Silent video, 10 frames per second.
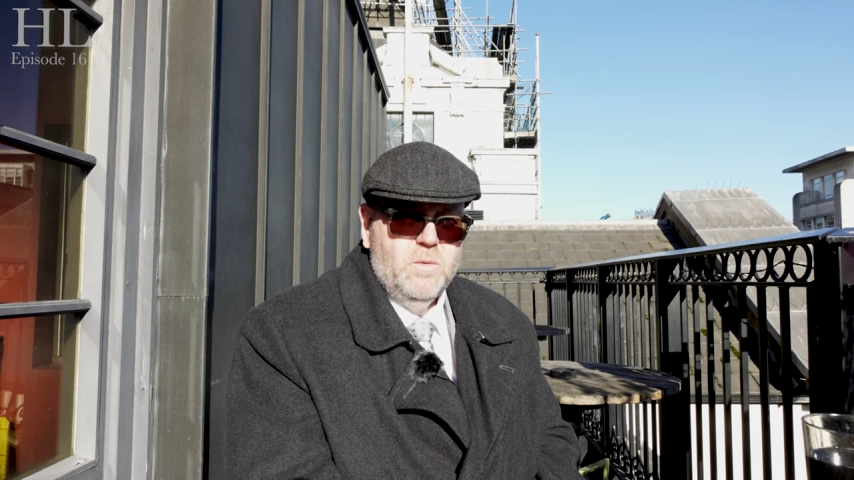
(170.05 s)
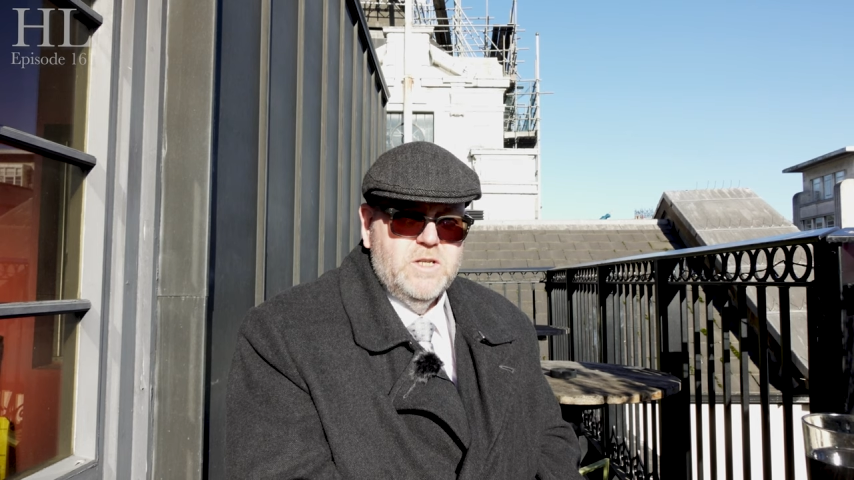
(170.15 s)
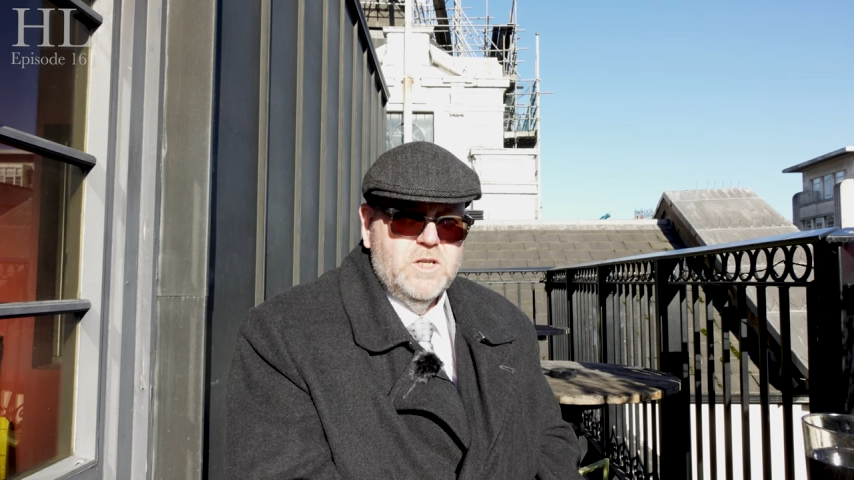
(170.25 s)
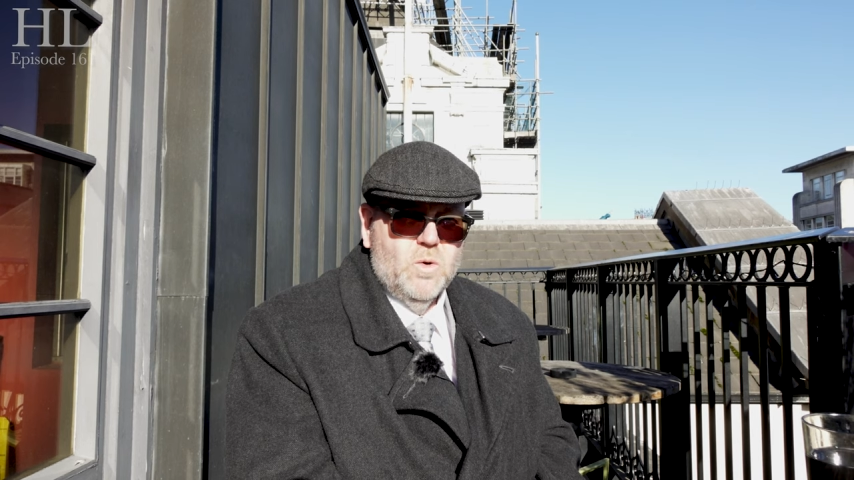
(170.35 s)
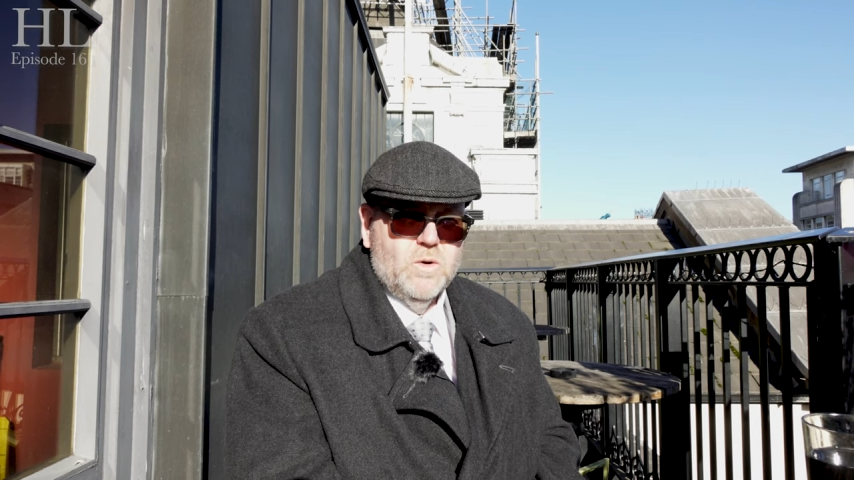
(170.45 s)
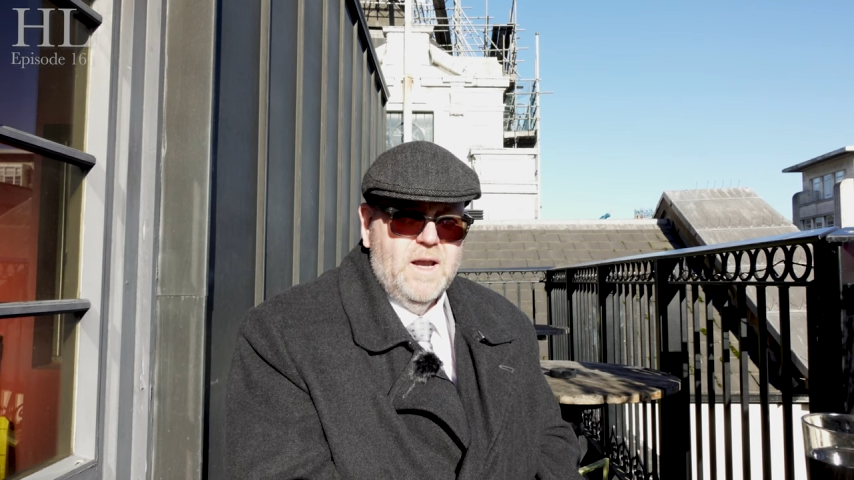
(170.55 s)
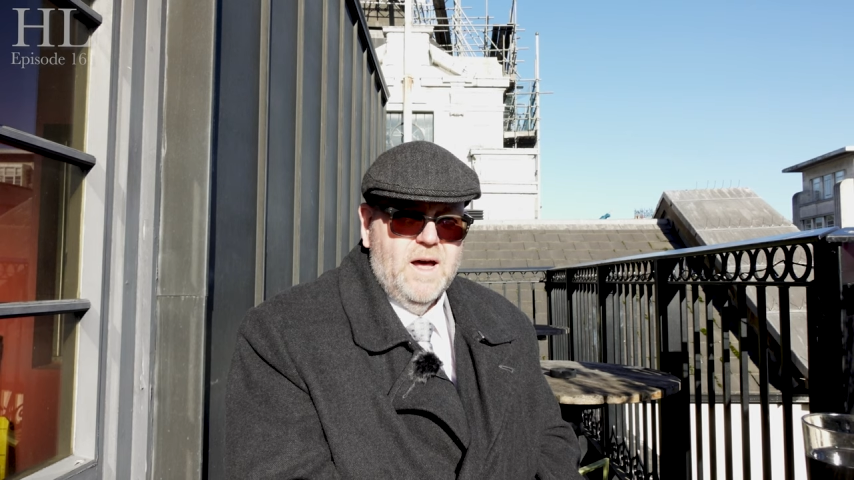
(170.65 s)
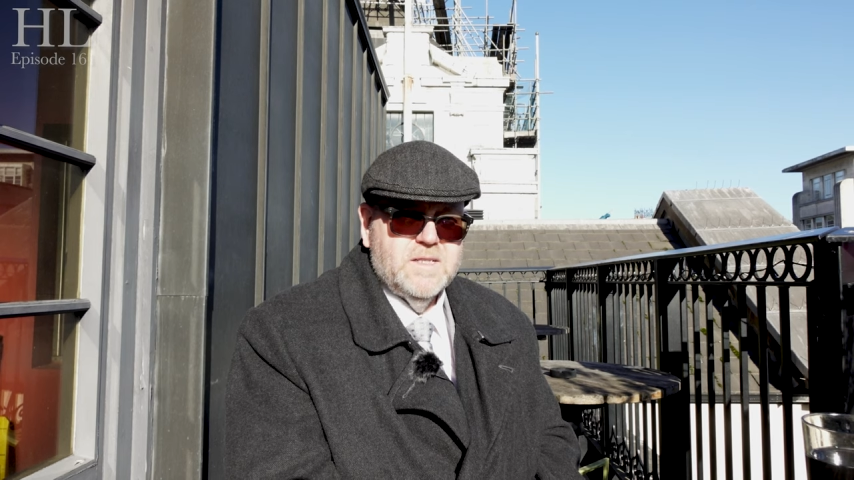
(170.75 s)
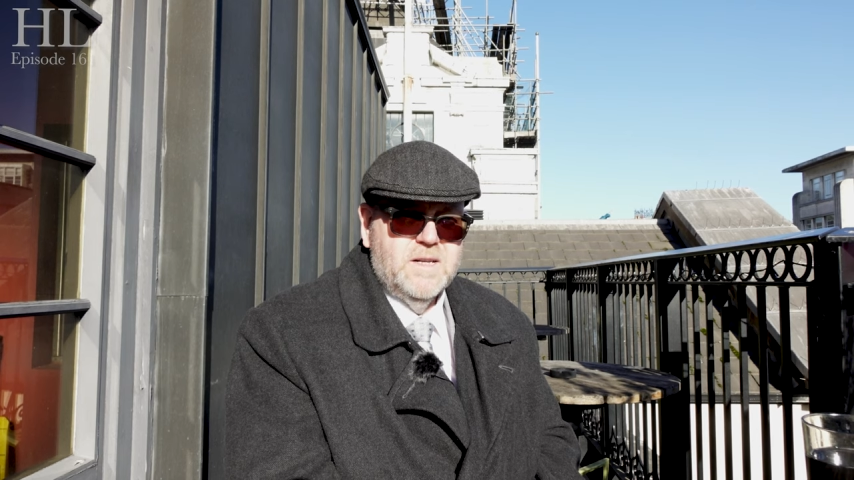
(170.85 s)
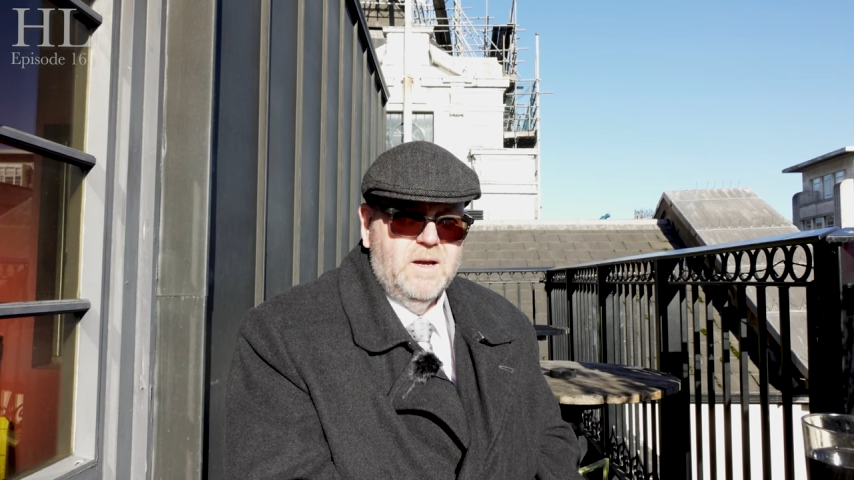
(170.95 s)
which is called
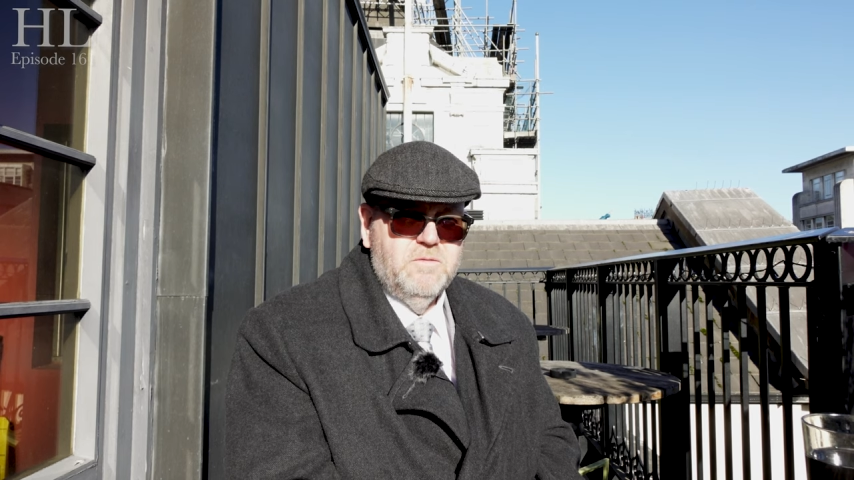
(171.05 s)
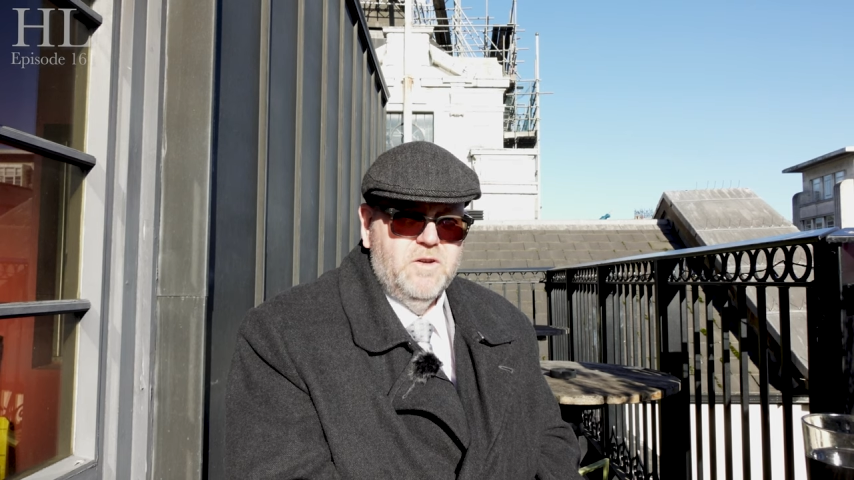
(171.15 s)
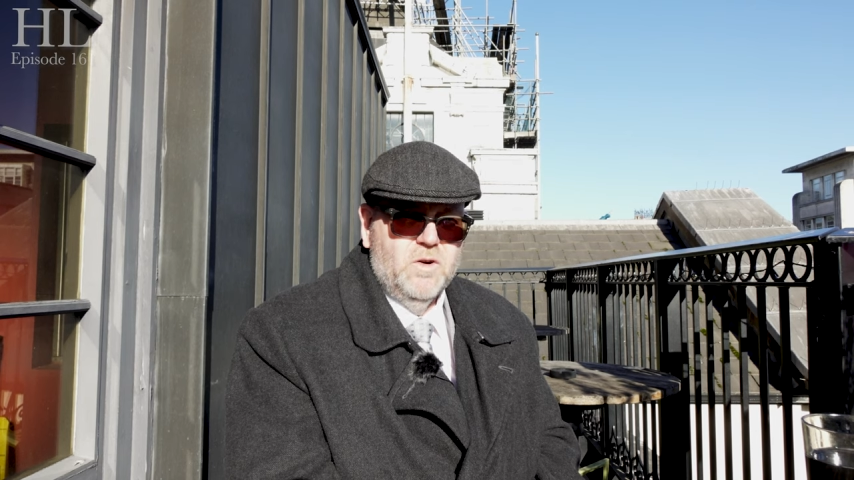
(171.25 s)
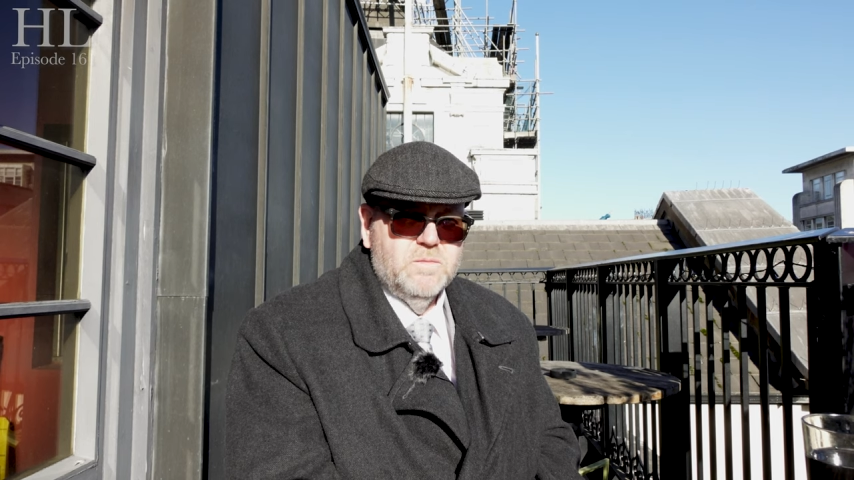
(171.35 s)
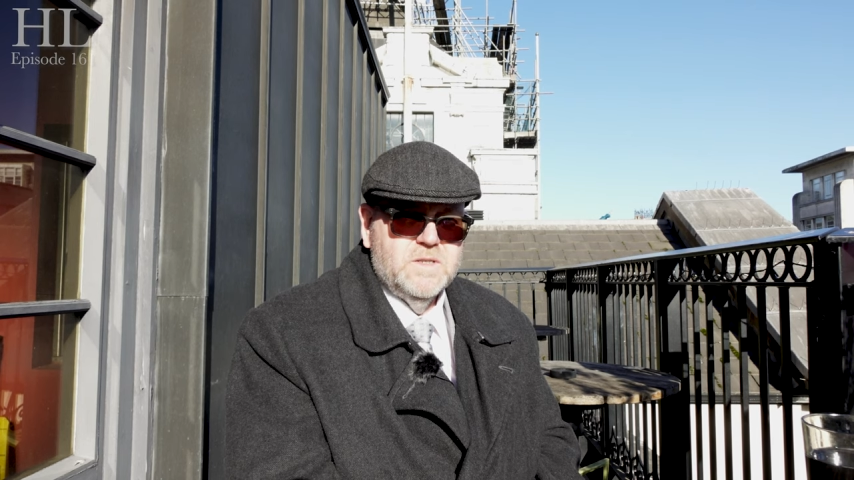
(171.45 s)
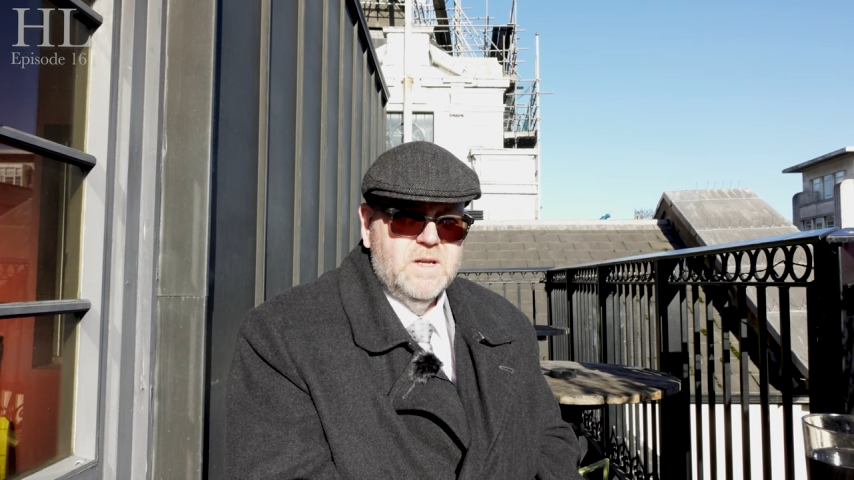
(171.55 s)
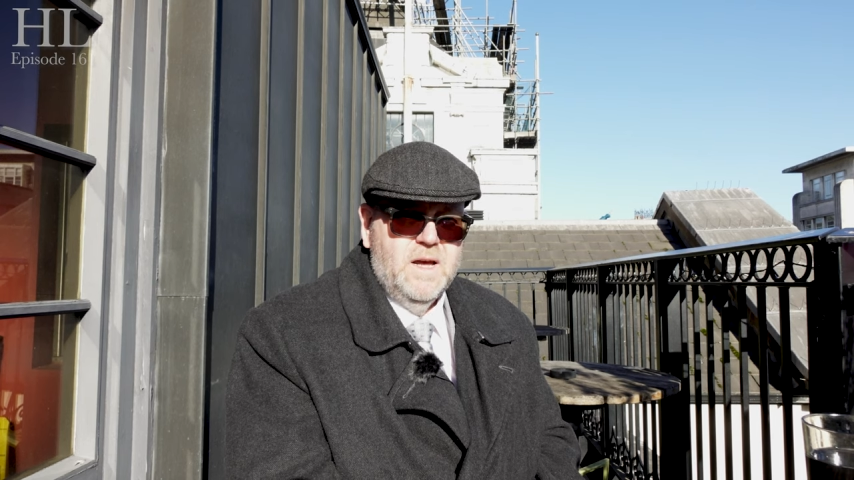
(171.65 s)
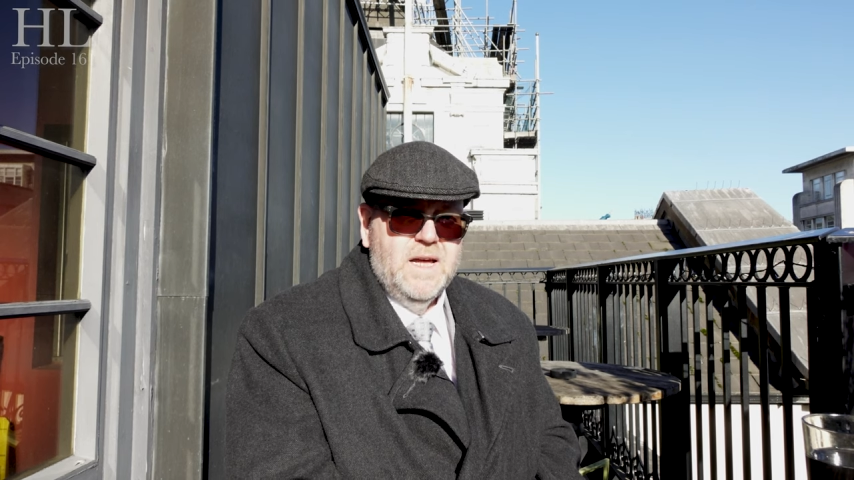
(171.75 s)
Last Line Films.